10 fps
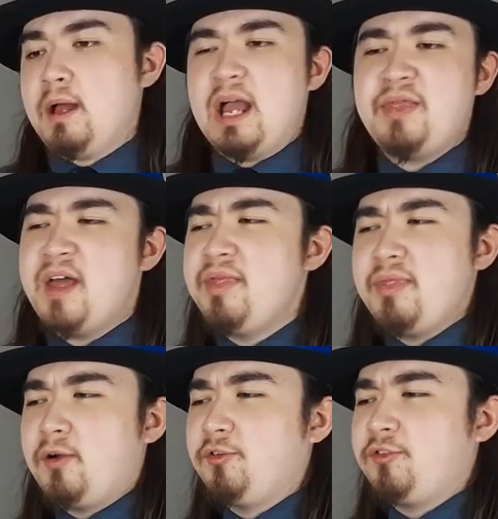And then
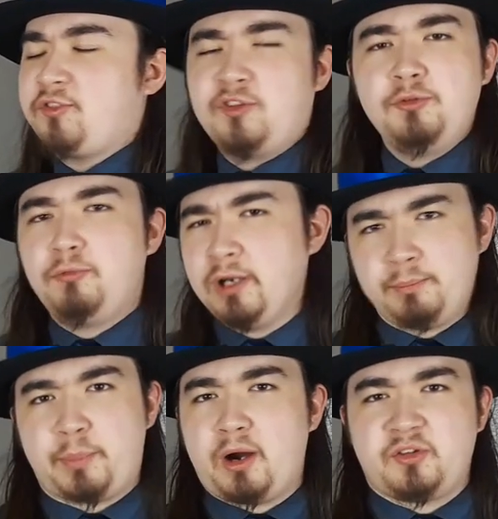there's two
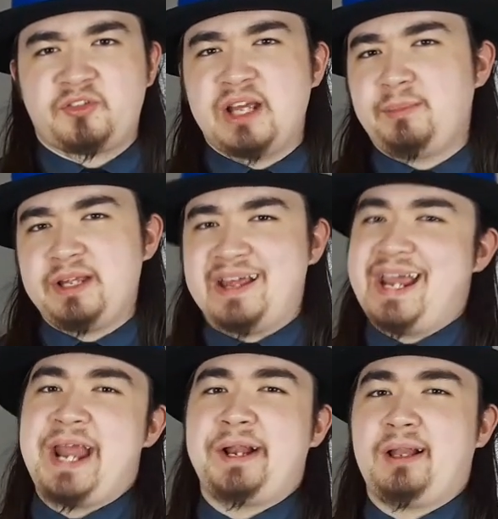wooden parts, namely the
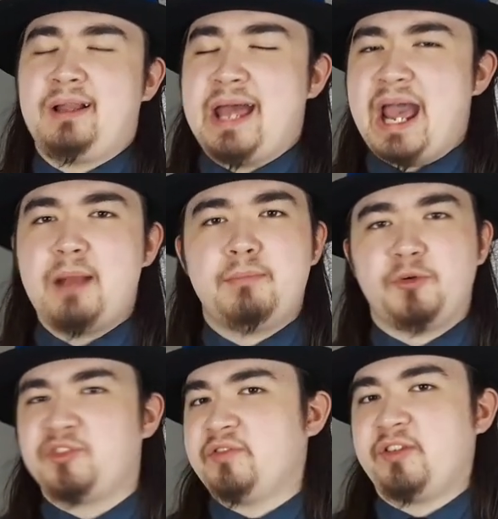handle and
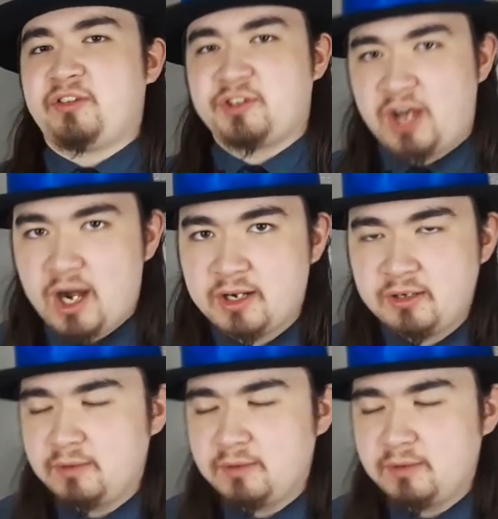most of the stock.